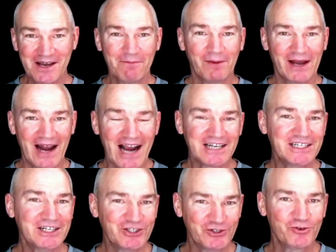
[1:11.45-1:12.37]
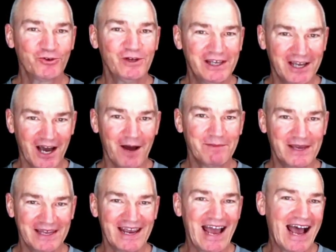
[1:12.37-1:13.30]
But actually truly come
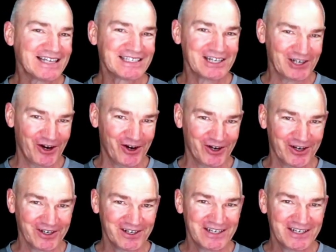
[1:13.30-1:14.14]
in as a learner,